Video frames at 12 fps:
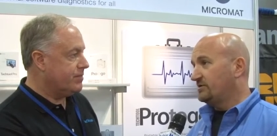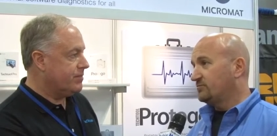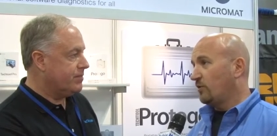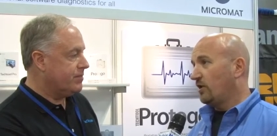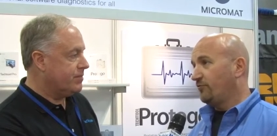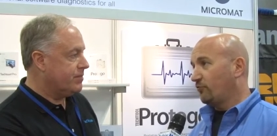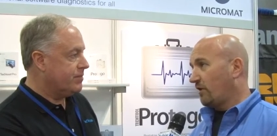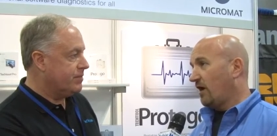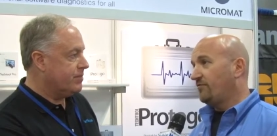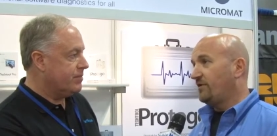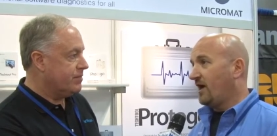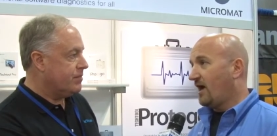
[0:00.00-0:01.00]
Speaker 1: as well
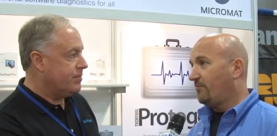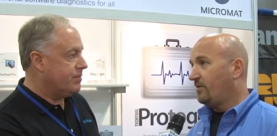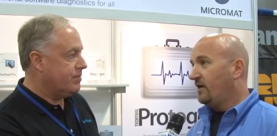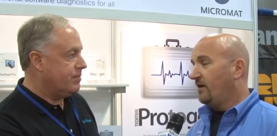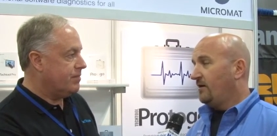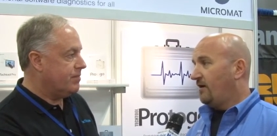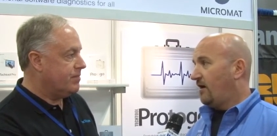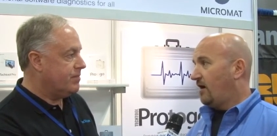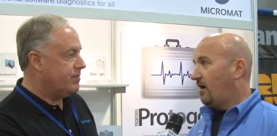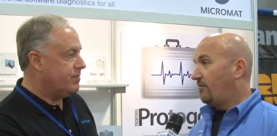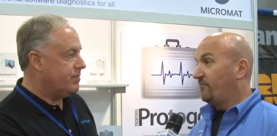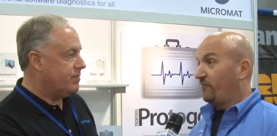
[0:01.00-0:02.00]
throughout the app.
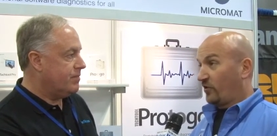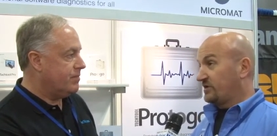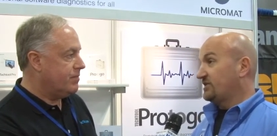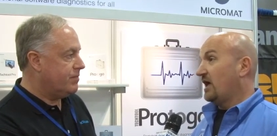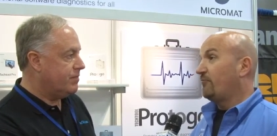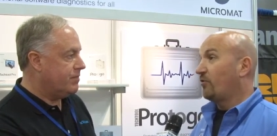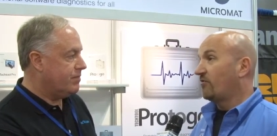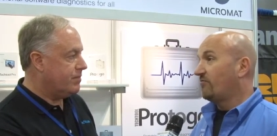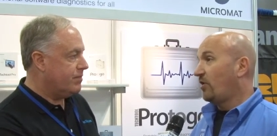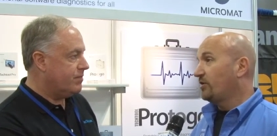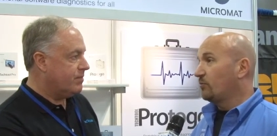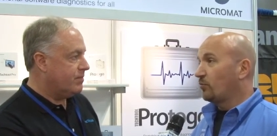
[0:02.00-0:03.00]
For example, our
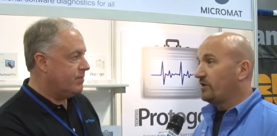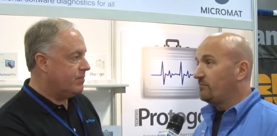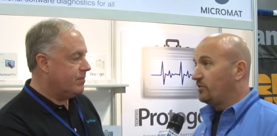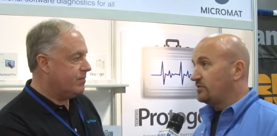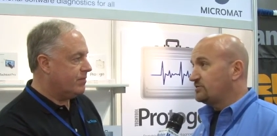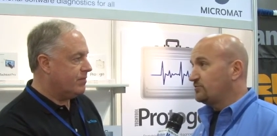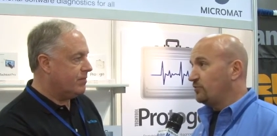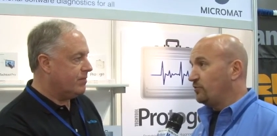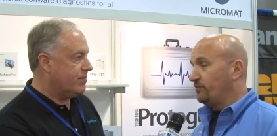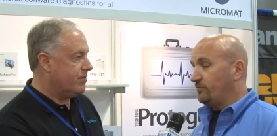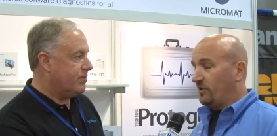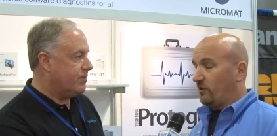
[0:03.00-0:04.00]
volume rebuild
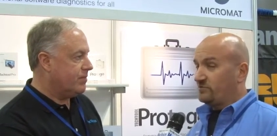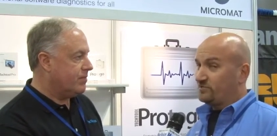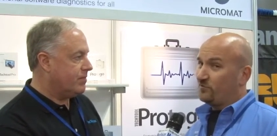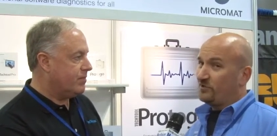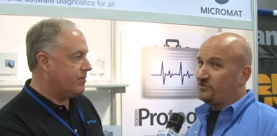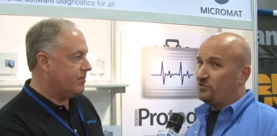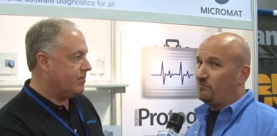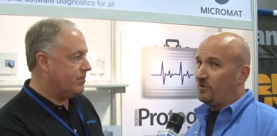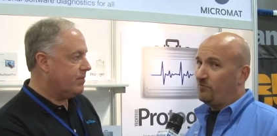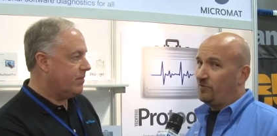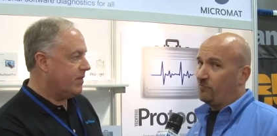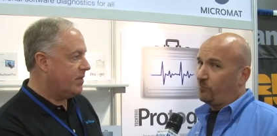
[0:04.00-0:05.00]
tool, you know, was
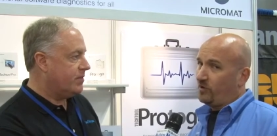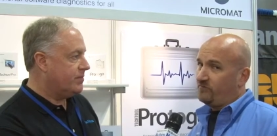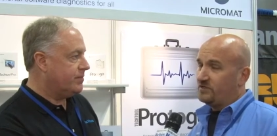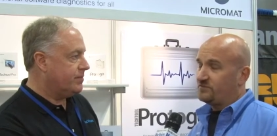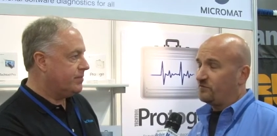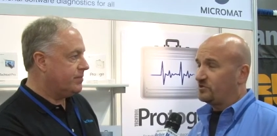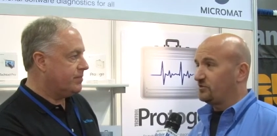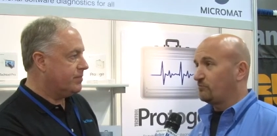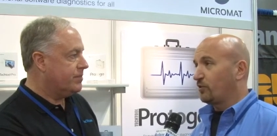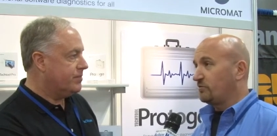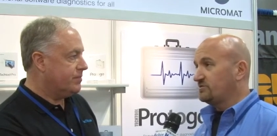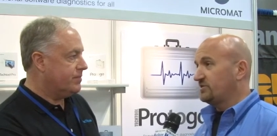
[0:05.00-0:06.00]
32-bit with the previous
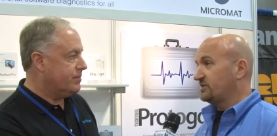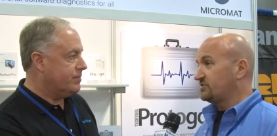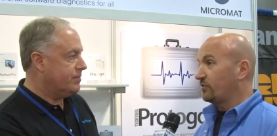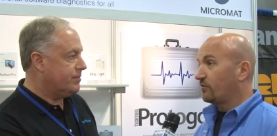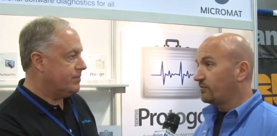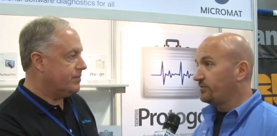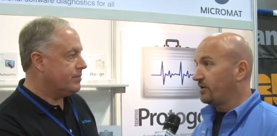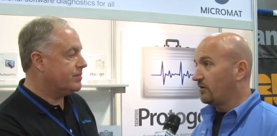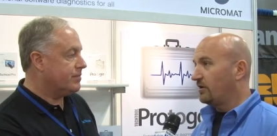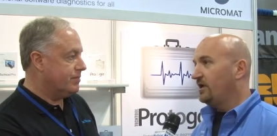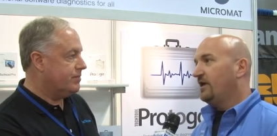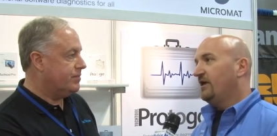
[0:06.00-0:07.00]
version, Pro 6 and
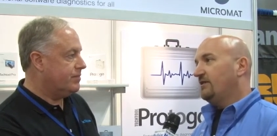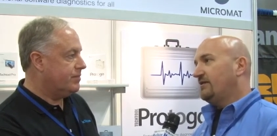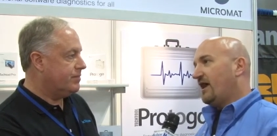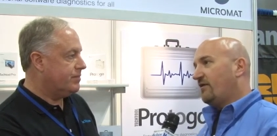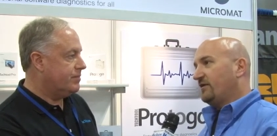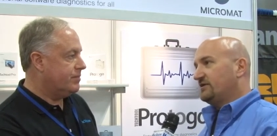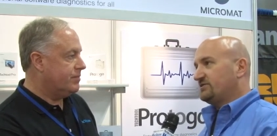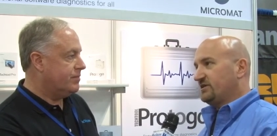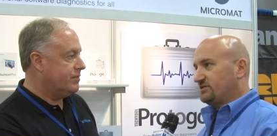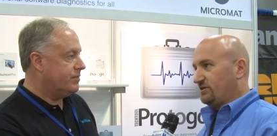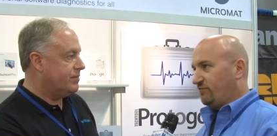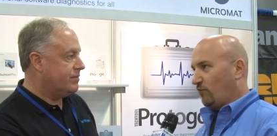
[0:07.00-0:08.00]
earlier. Now that it's
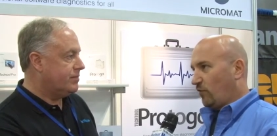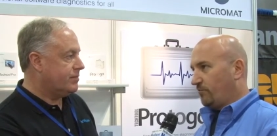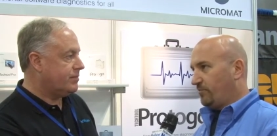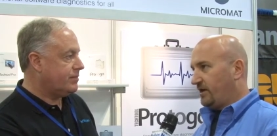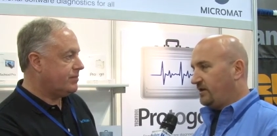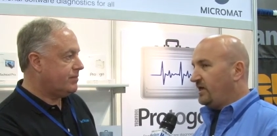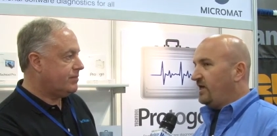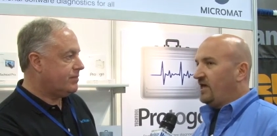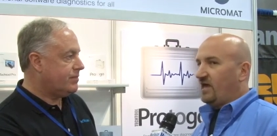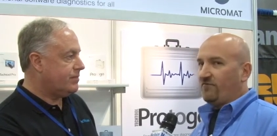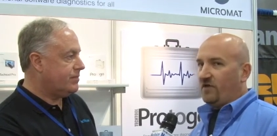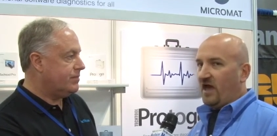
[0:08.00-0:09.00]
64-bit,
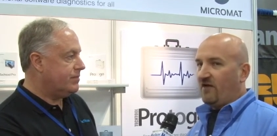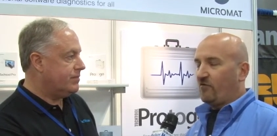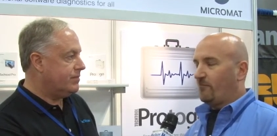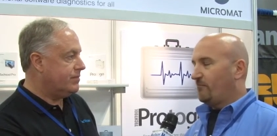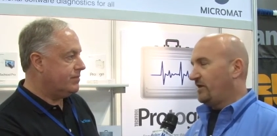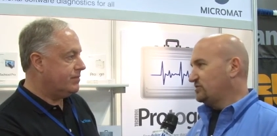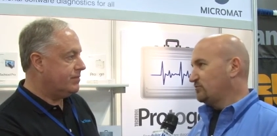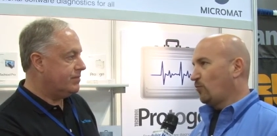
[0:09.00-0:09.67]
if you have a much